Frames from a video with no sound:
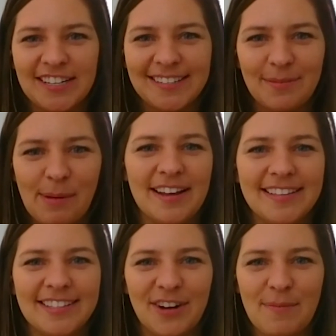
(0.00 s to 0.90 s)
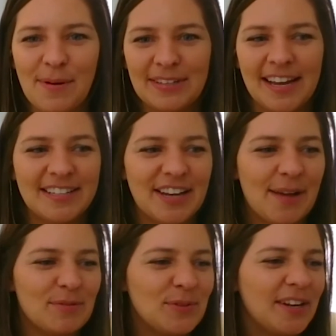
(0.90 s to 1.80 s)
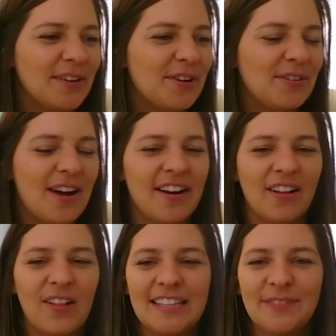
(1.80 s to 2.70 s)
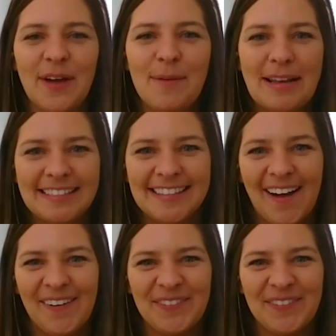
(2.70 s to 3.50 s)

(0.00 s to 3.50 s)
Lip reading: is on my Instagram about 10 times because I don't know how to classify myself.